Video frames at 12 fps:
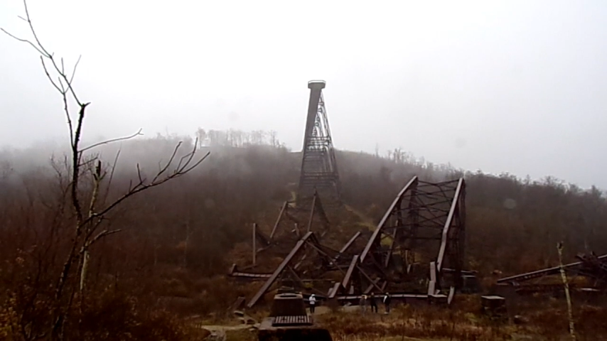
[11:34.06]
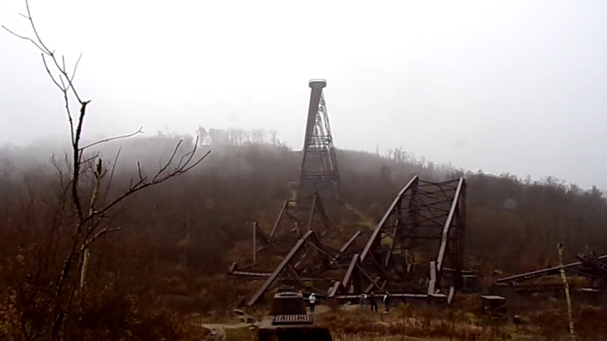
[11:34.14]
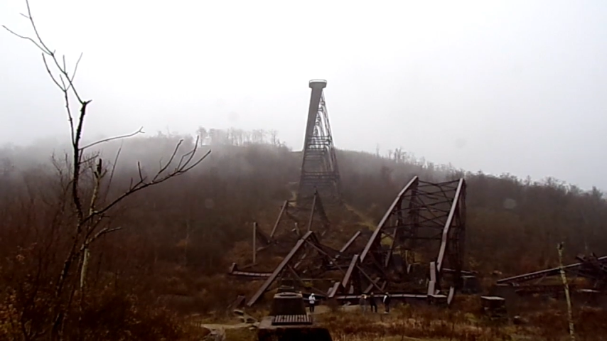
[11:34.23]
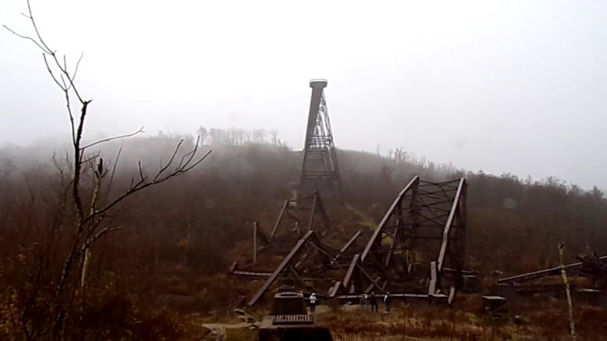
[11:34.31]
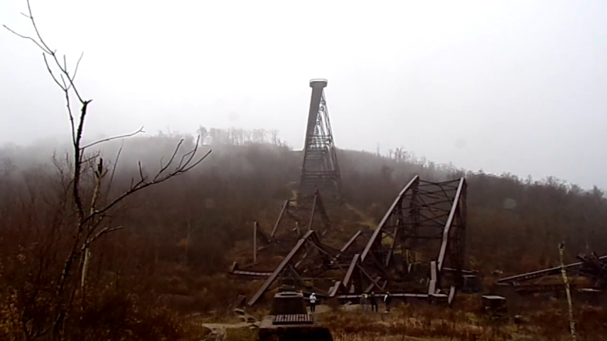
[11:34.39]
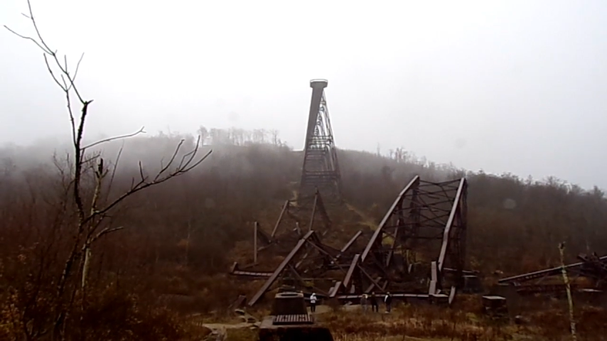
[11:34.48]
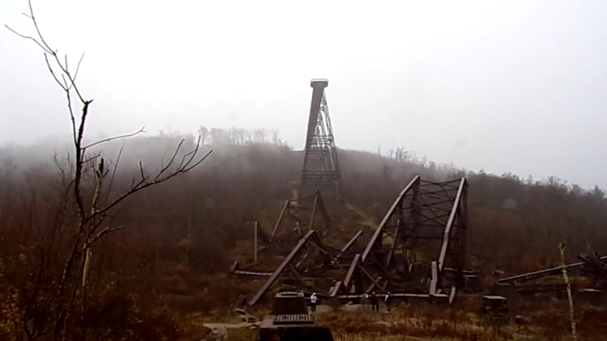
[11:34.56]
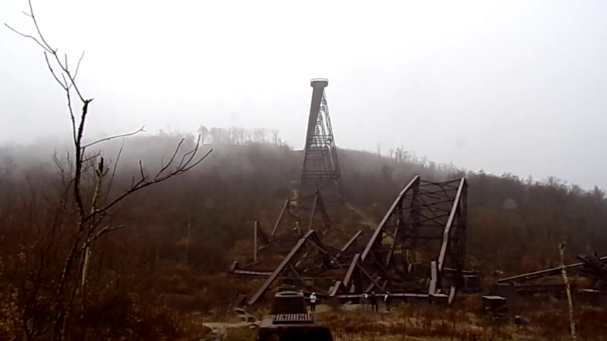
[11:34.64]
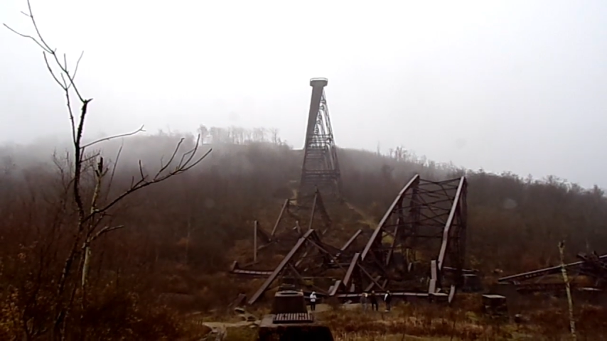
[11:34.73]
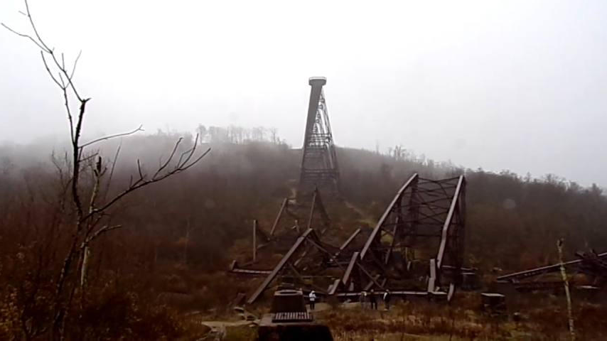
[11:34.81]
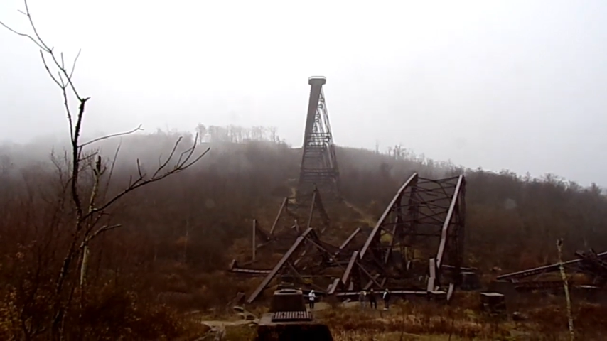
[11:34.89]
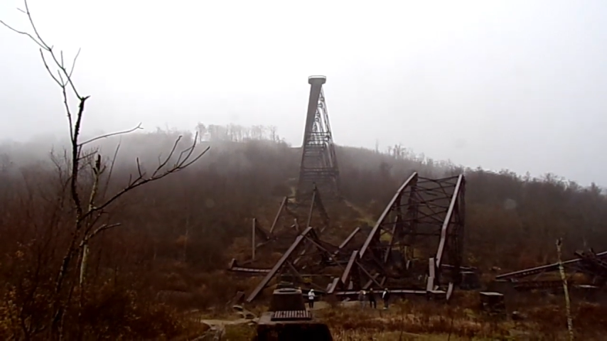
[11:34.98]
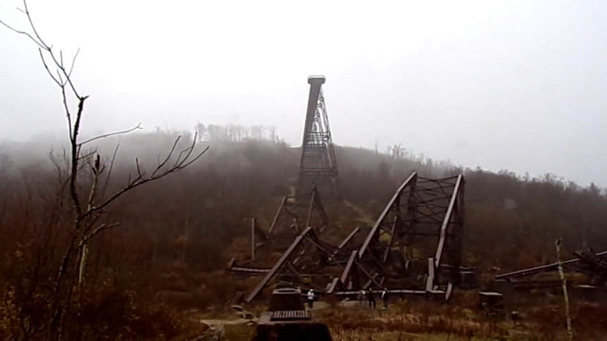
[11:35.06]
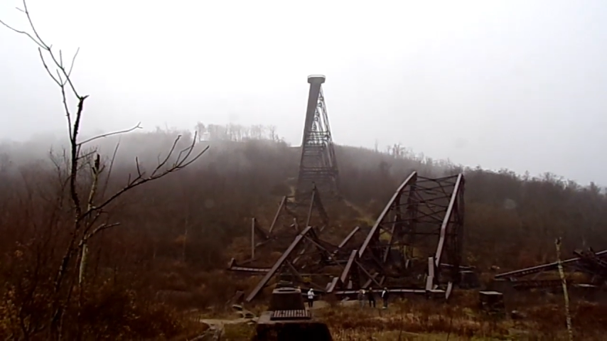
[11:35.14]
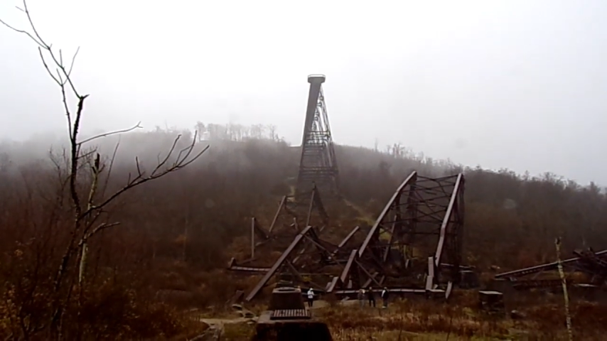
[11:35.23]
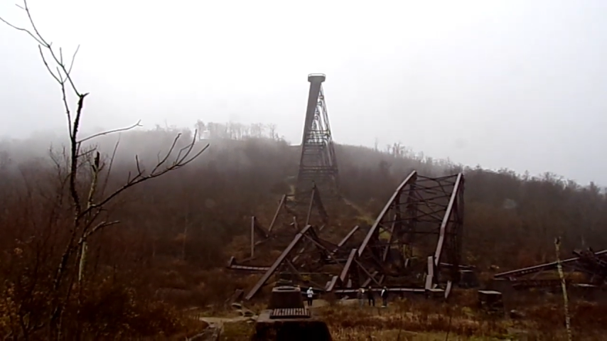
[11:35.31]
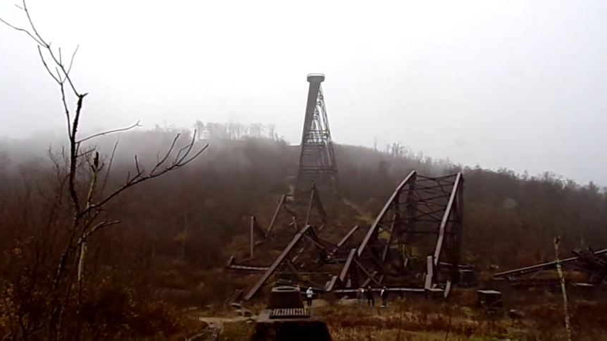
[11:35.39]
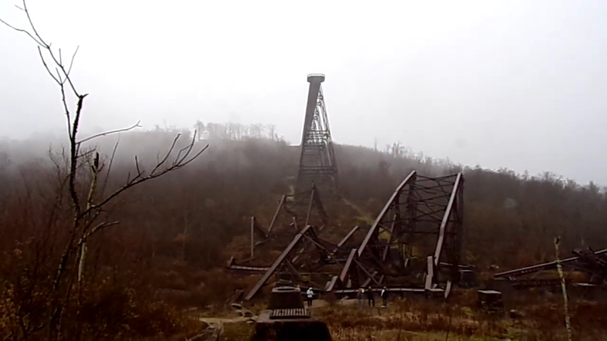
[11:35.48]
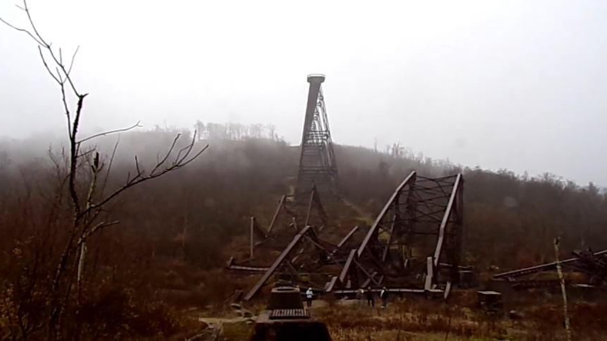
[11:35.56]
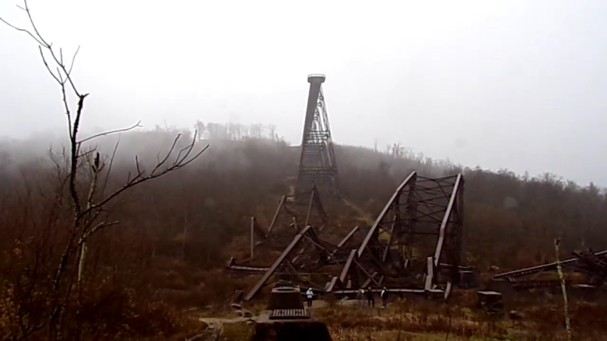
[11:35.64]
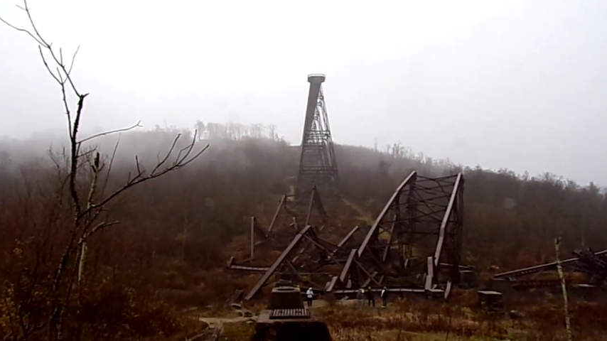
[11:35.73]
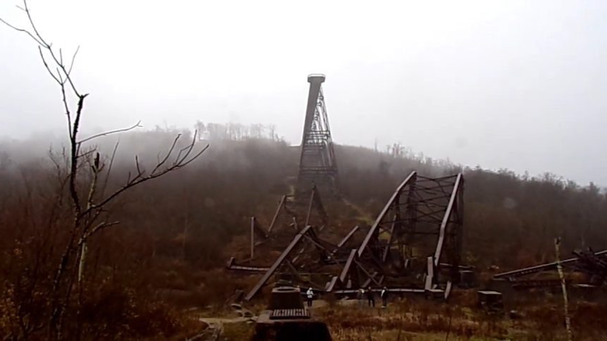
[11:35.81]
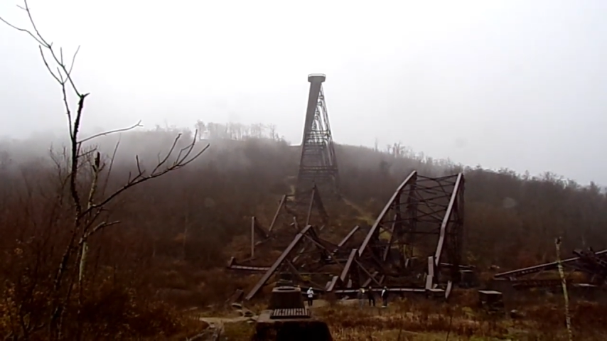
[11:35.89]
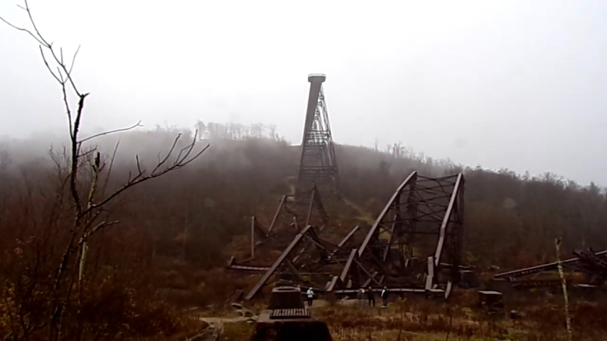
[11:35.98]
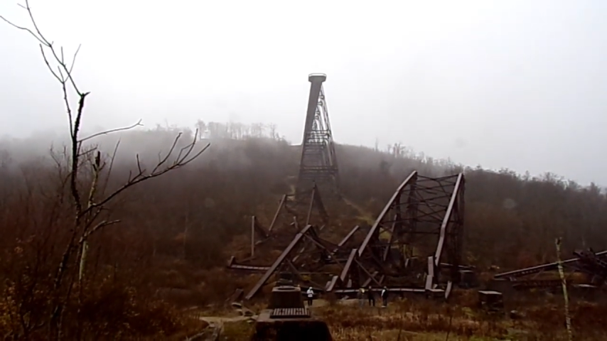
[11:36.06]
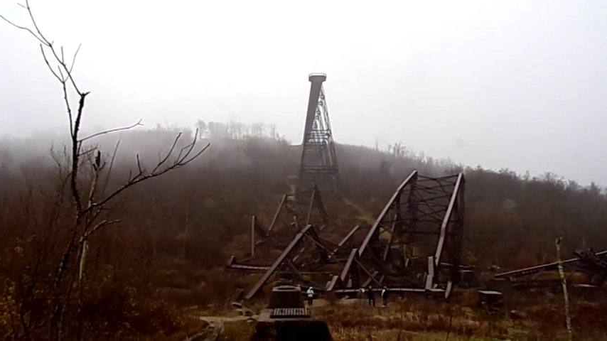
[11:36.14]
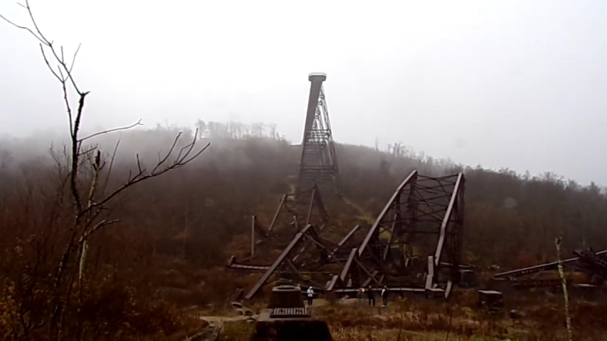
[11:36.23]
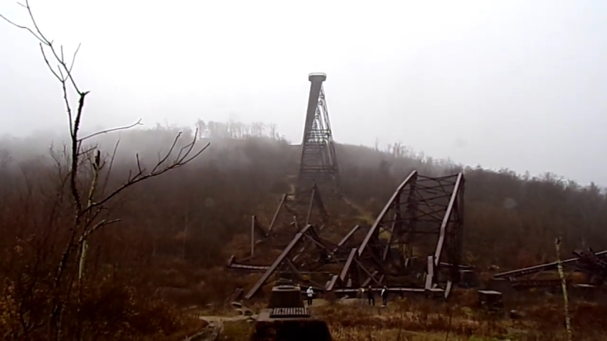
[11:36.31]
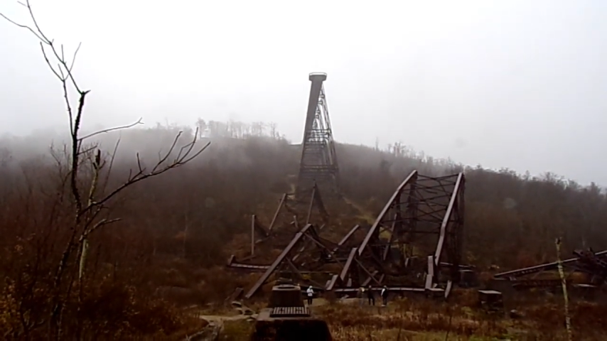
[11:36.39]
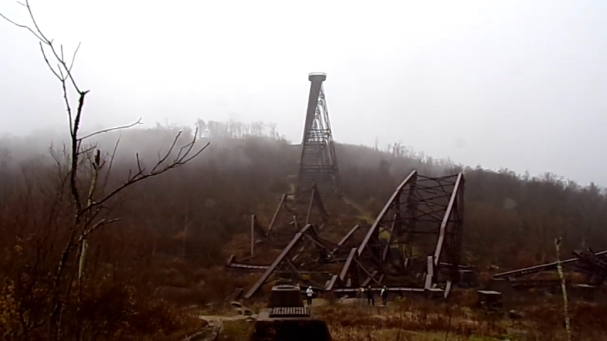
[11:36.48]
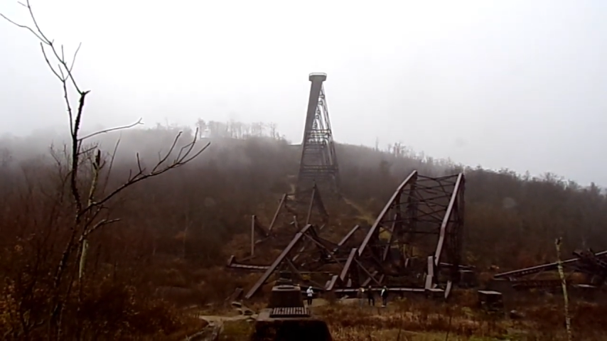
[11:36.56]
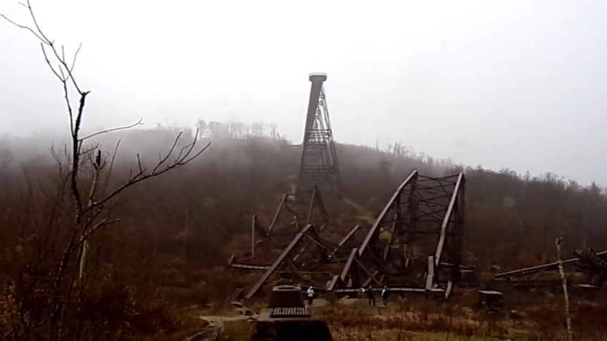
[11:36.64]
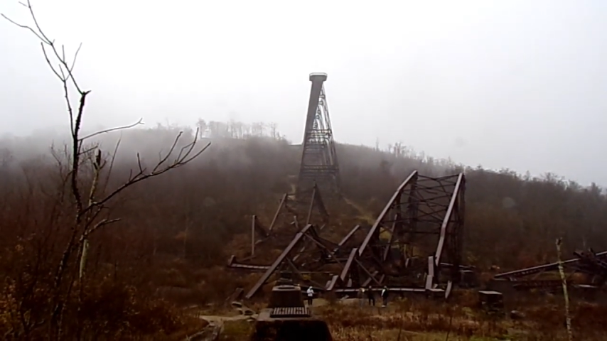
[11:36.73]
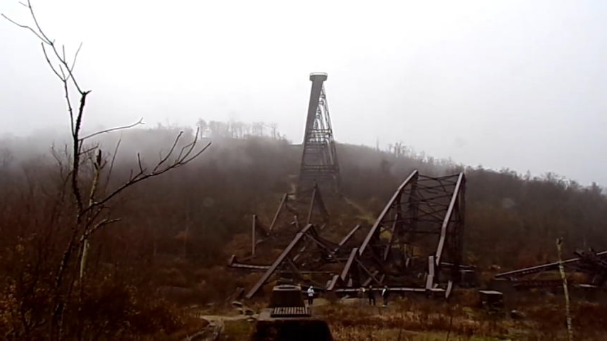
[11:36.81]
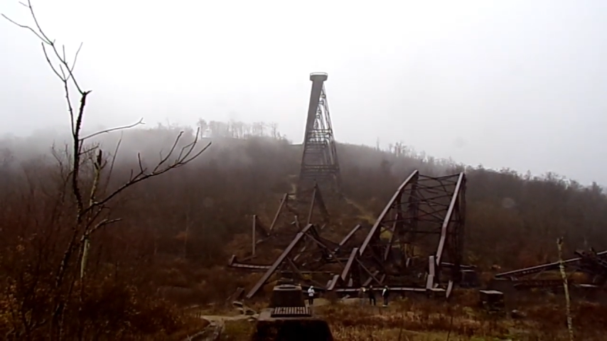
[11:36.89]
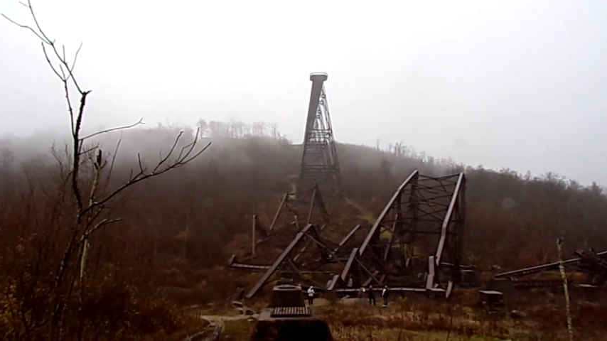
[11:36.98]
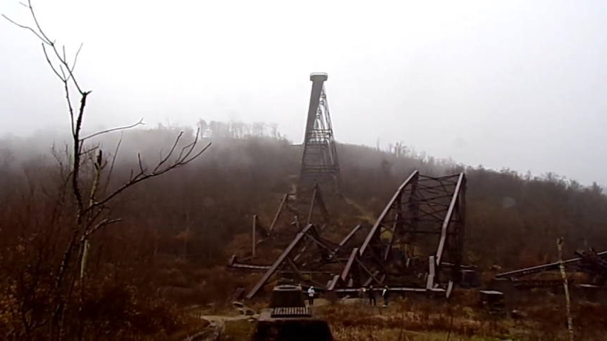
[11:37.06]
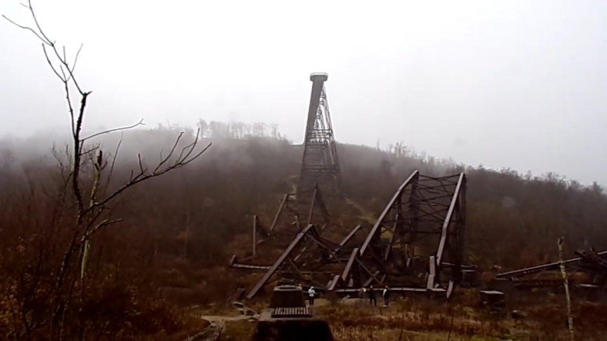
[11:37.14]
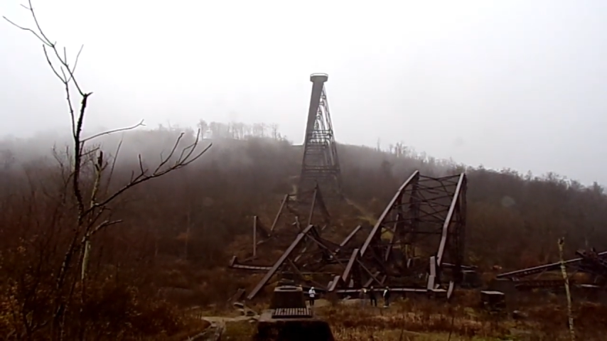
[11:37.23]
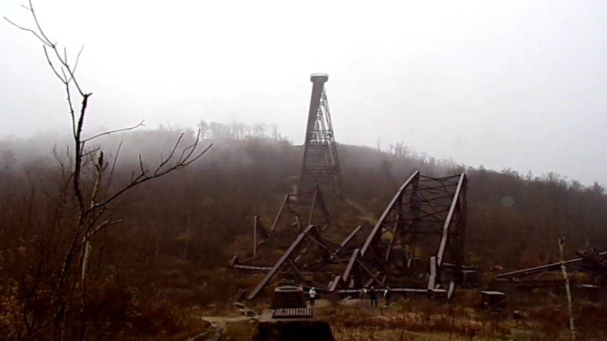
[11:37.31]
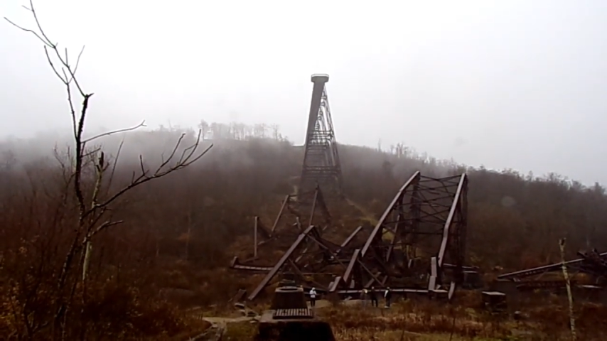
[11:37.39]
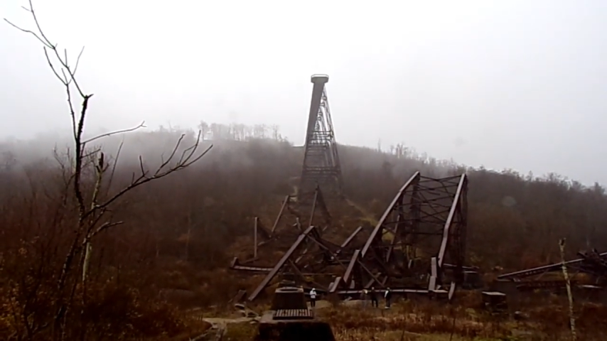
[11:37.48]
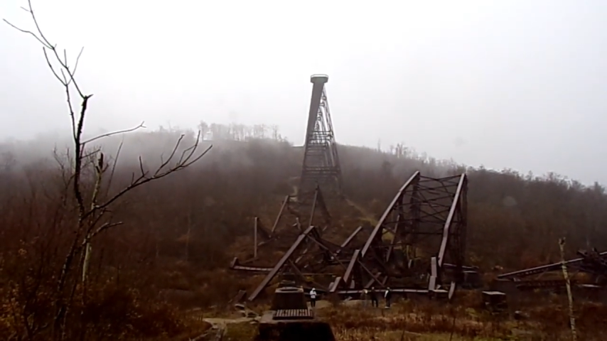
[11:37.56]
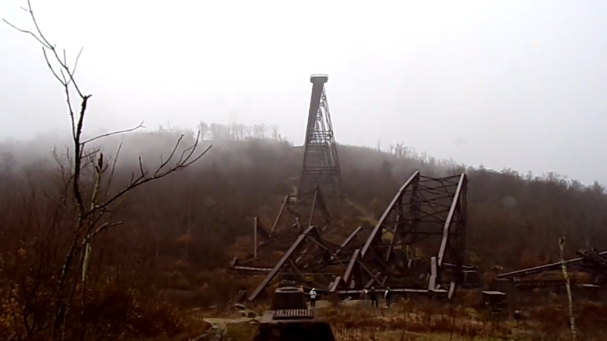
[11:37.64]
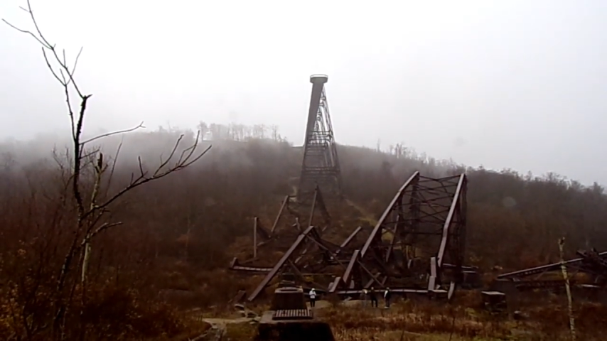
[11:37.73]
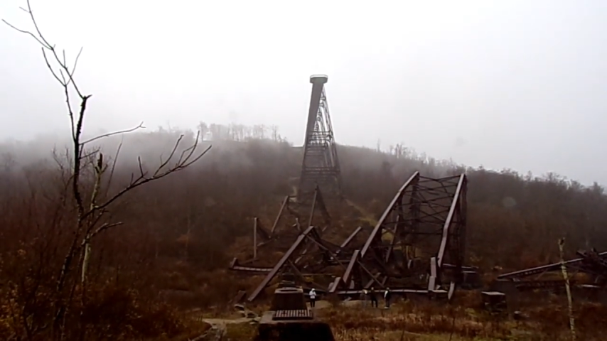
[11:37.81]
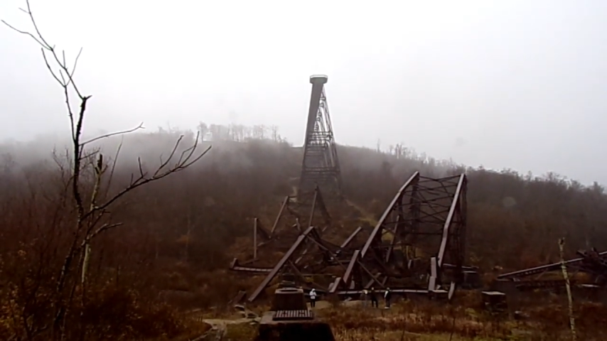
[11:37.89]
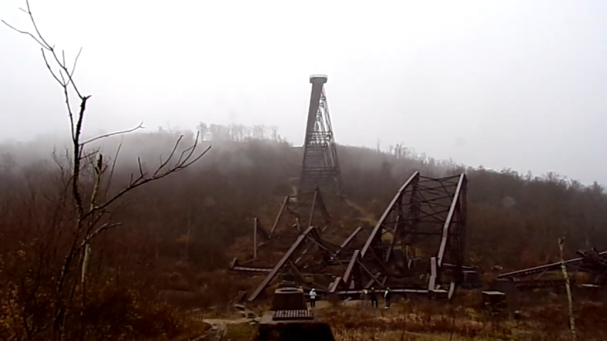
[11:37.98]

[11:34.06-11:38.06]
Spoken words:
No face is visible, so there are no lips to read.